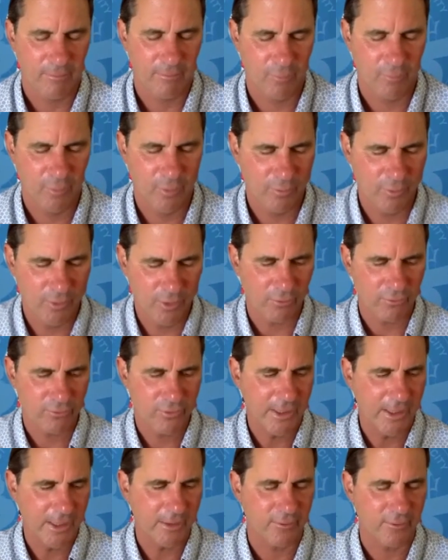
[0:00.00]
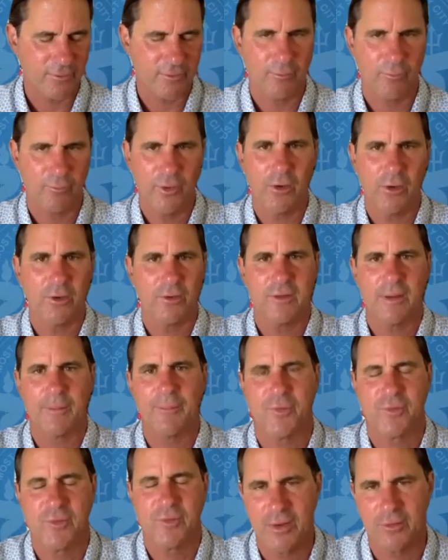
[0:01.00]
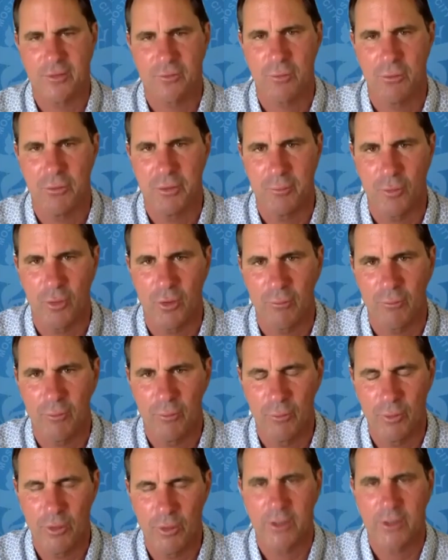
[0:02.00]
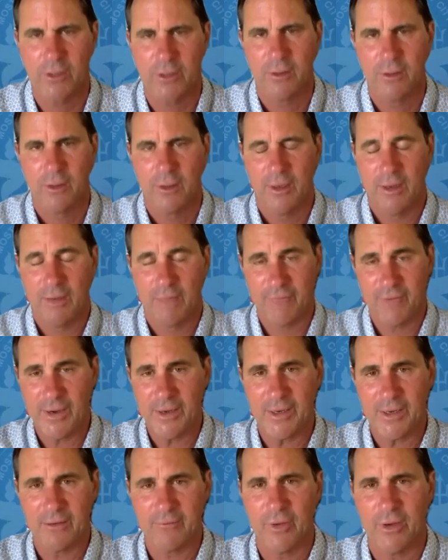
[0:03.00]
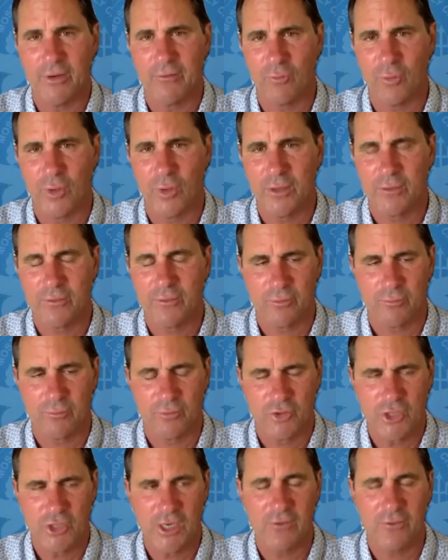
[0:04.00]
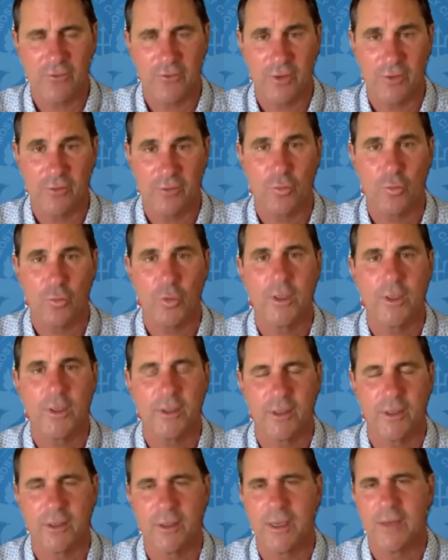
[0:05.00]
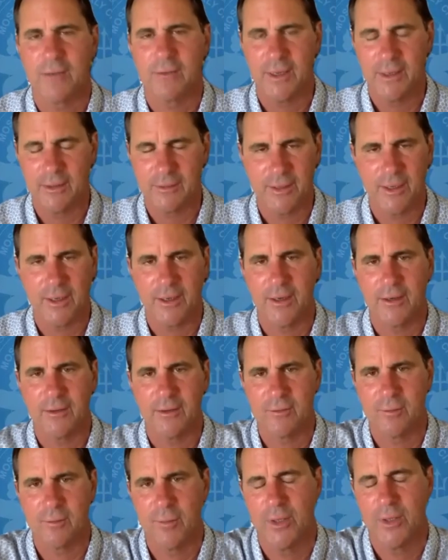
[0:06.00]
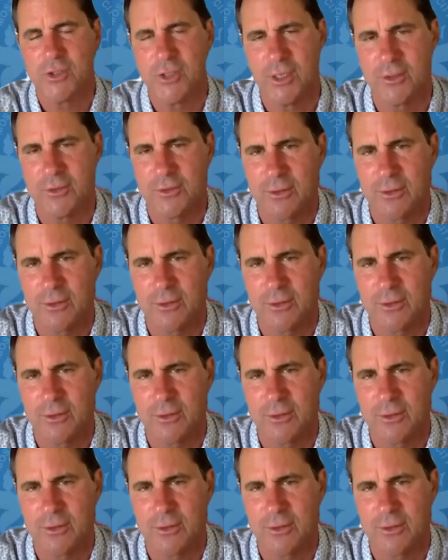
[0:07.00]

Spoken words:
we don't accept the status quo anymore. We really and find innovative ways to change things quickly and not take decades to make change.